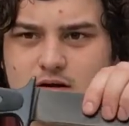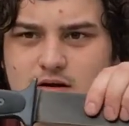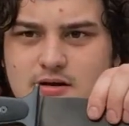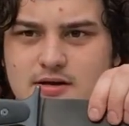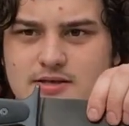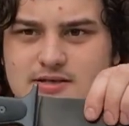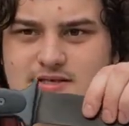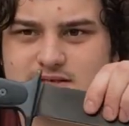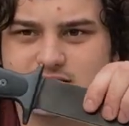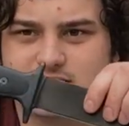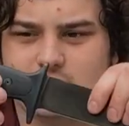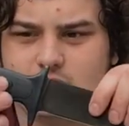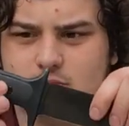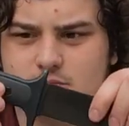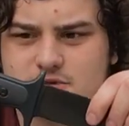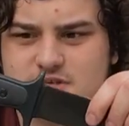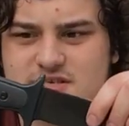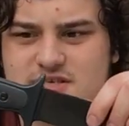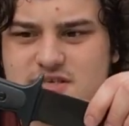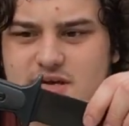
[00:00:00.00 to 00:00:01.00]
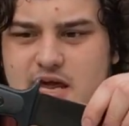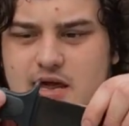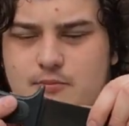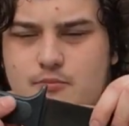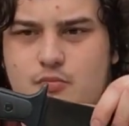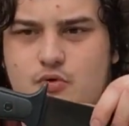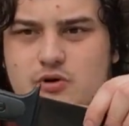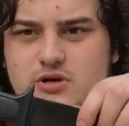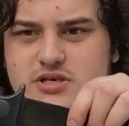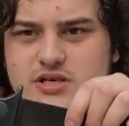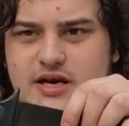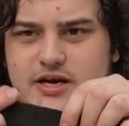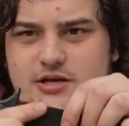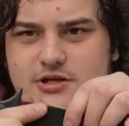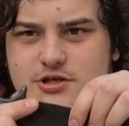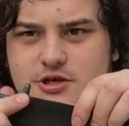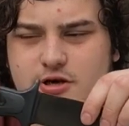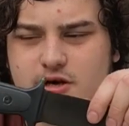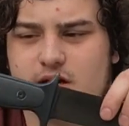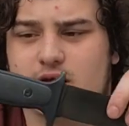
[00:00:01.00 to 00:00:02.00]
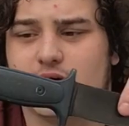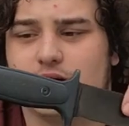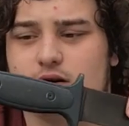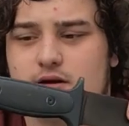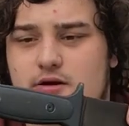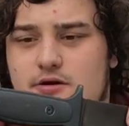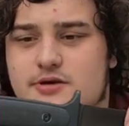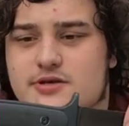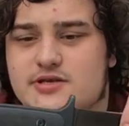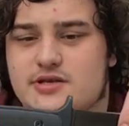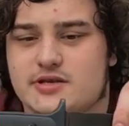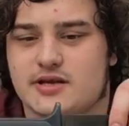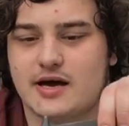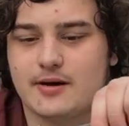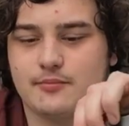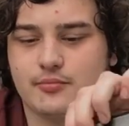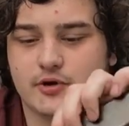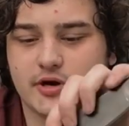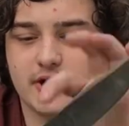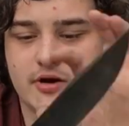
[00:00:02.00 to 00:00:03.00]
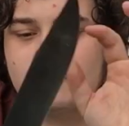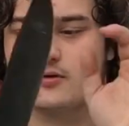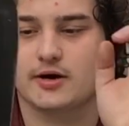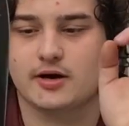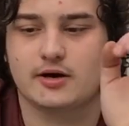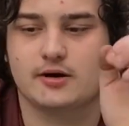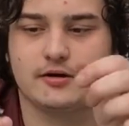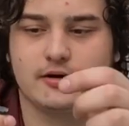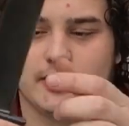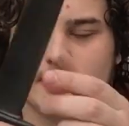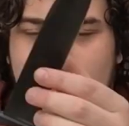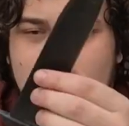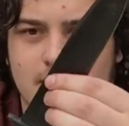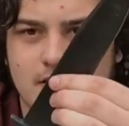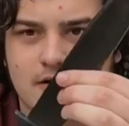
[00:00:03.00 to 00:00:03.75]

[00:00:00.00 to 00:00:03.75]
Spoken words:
It's almost skateboard texture. You get used to that pretty quickly.